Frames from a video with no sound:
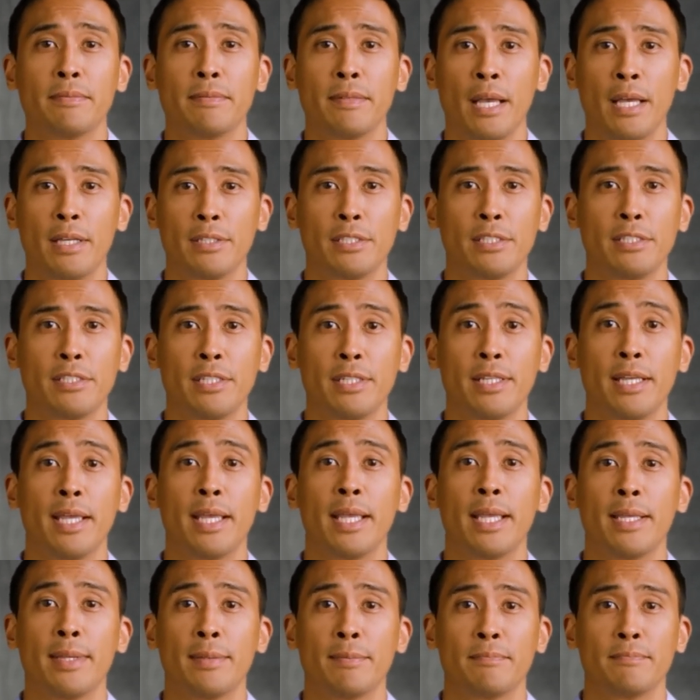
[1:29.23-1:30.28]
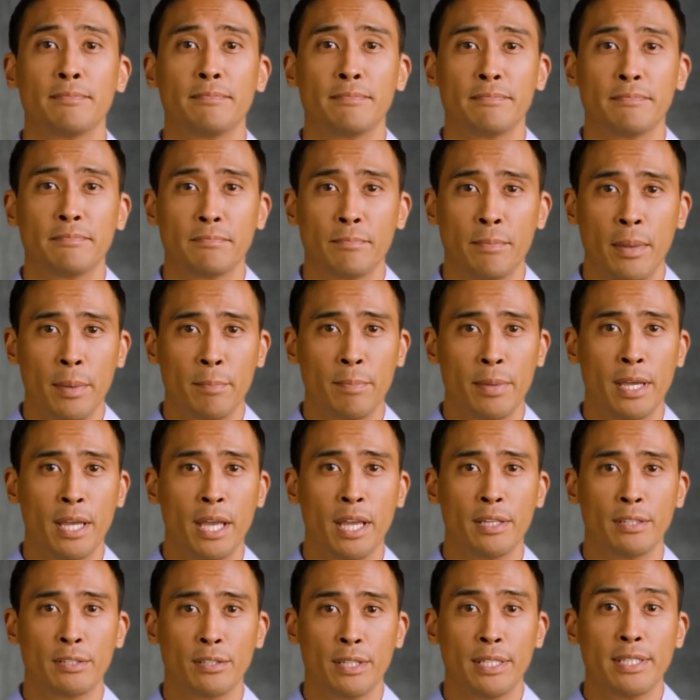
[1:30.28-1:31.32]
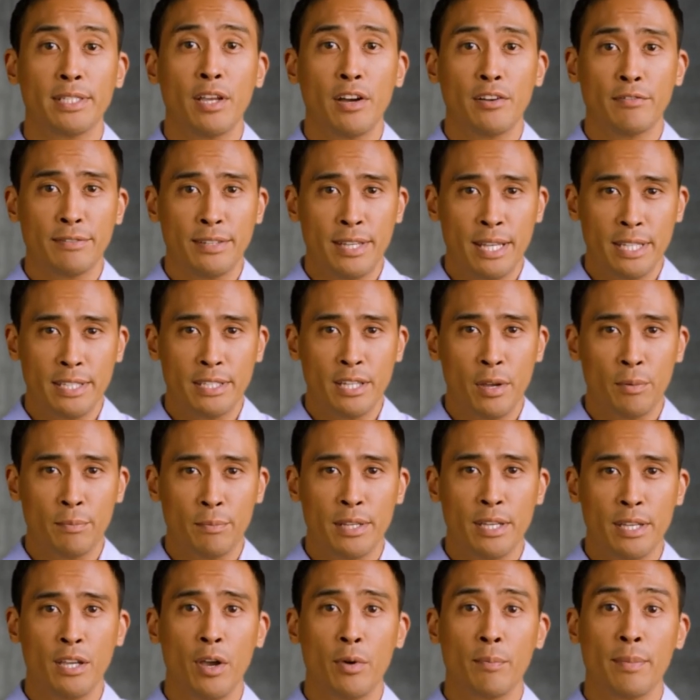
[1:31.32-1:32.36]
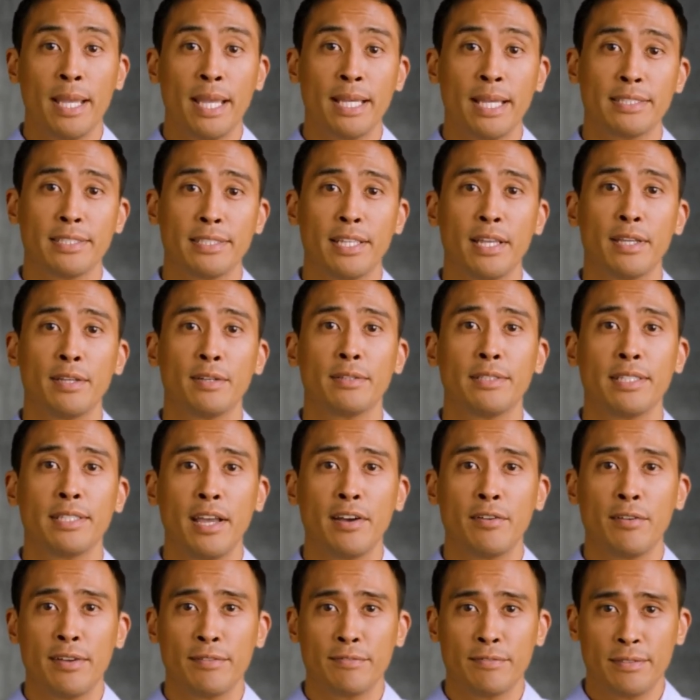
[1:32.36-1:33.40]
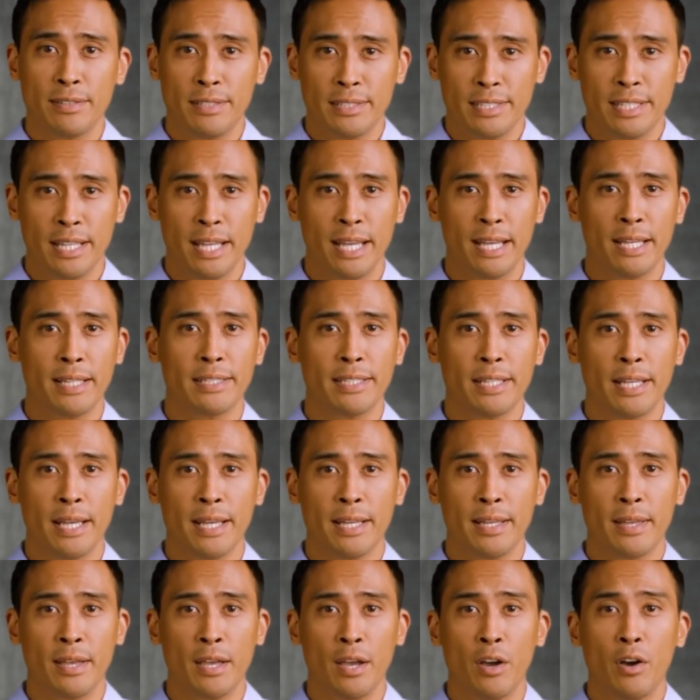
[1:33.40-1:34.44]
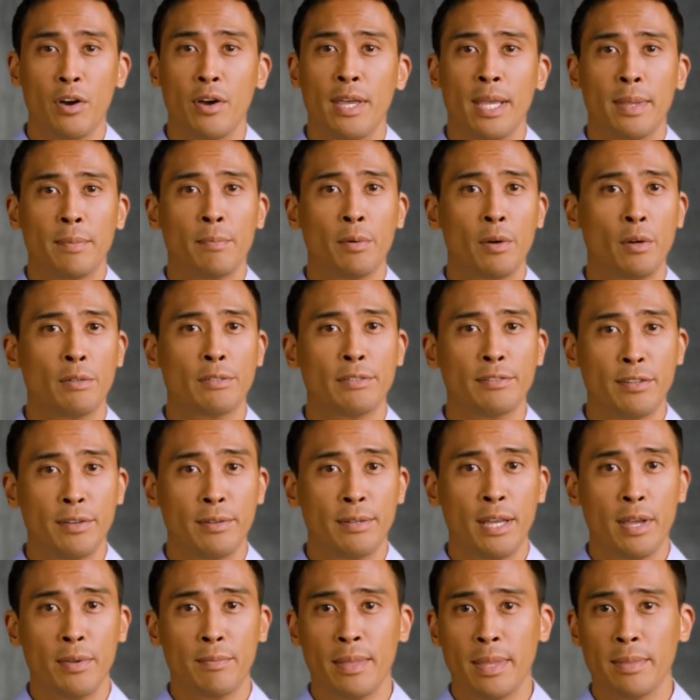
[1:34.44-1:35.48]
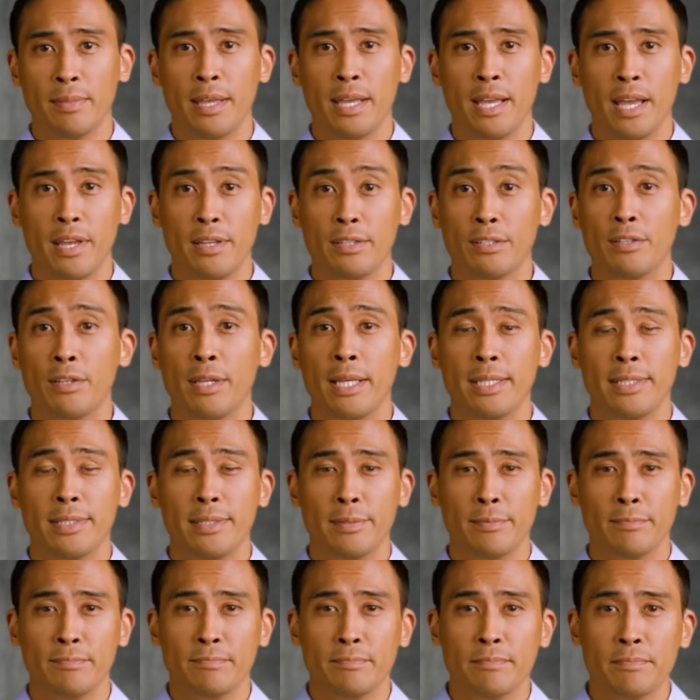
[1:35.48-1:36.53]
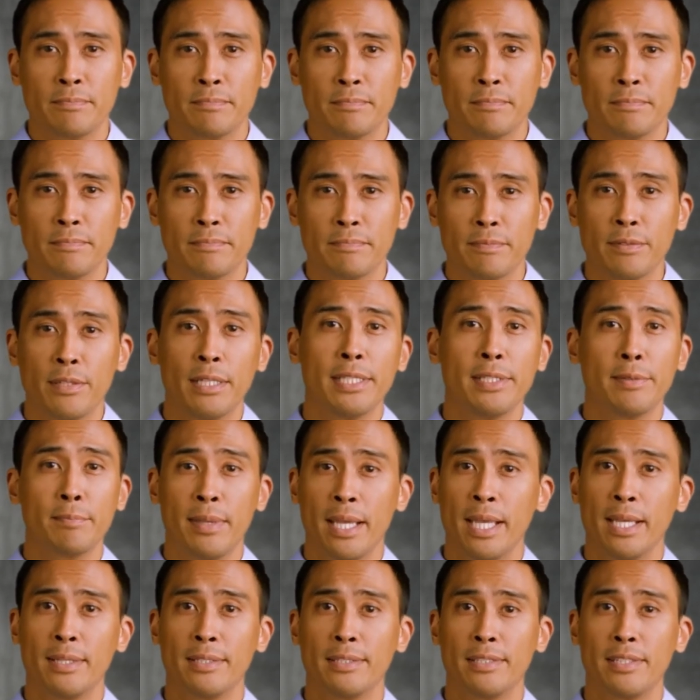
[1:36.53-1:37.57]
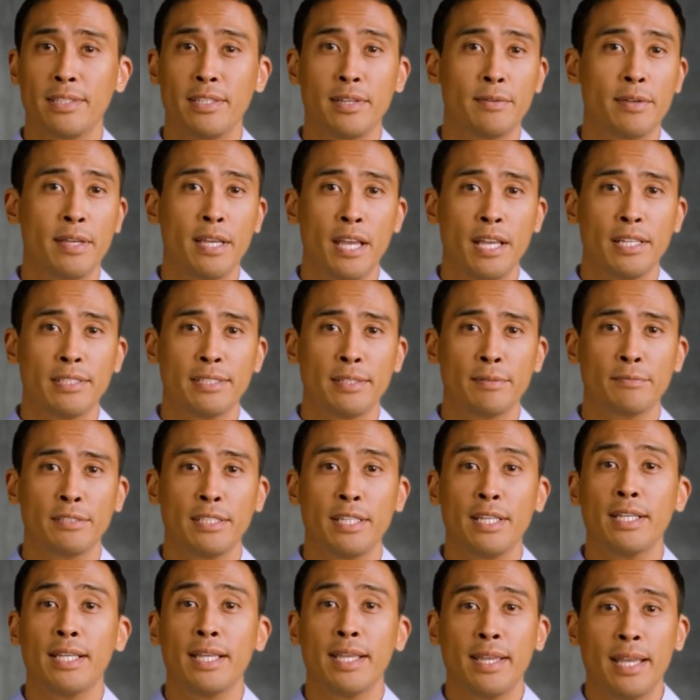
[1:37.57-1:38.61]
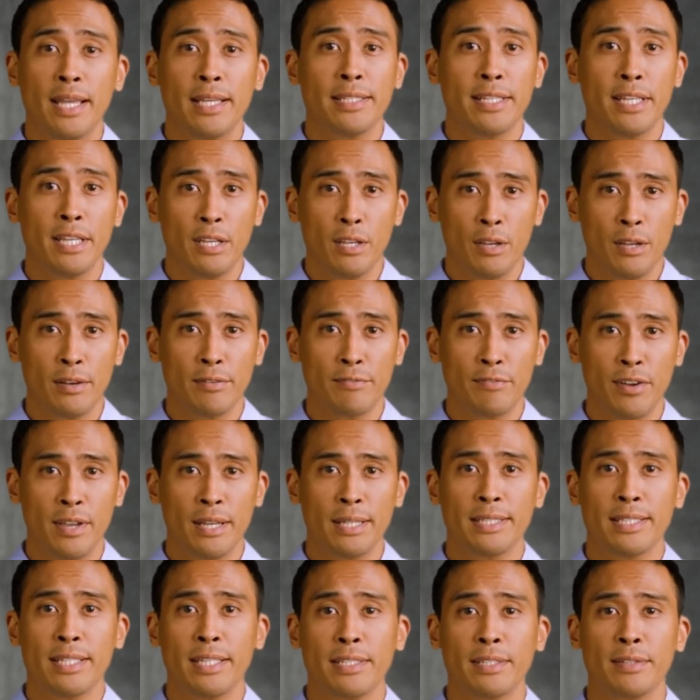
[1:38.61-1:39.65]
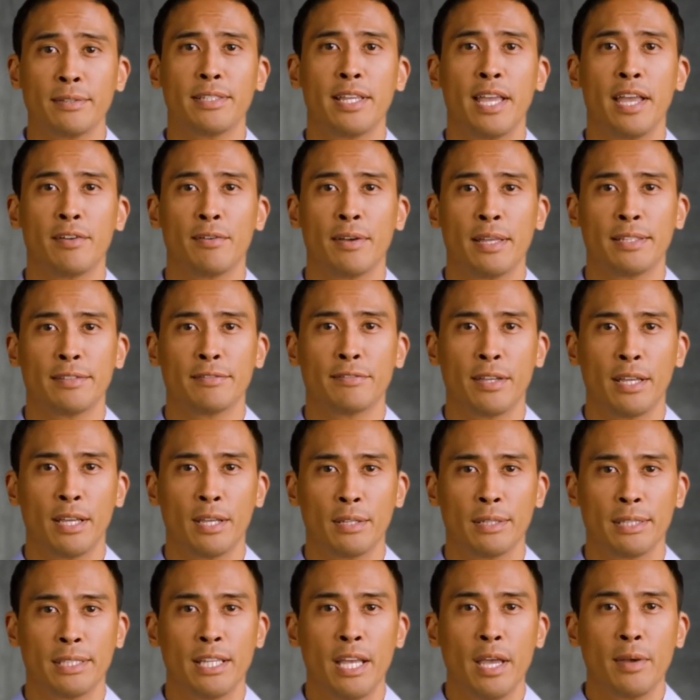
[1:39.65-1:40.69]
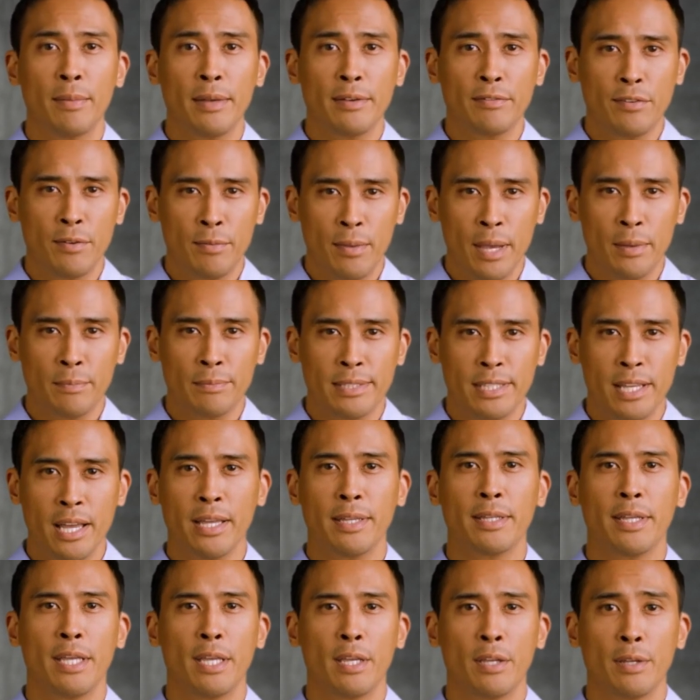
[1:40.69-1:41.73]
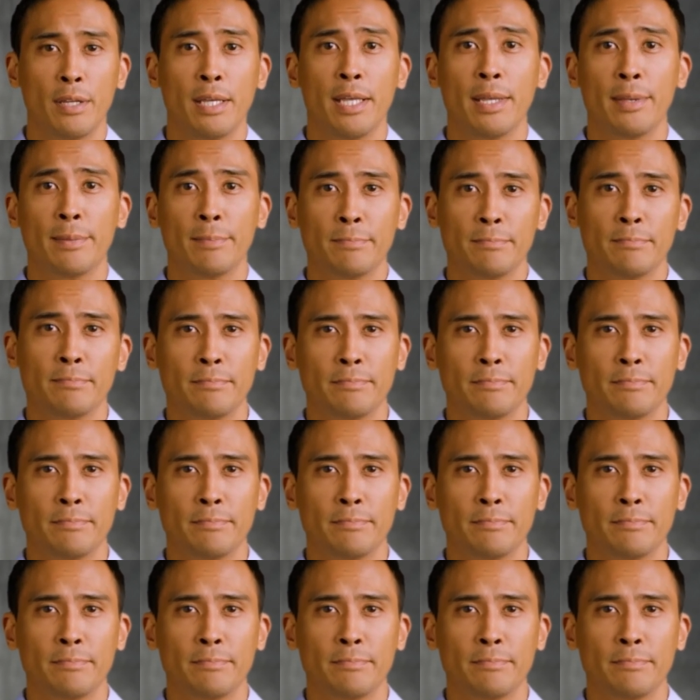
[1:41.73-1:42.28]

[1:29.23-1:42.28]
Additionally, member countries often adopt a common external tariff, CET, on imports from non-member countries. This means that the customs union has a unified set of tariffs for goods coming from outside the union.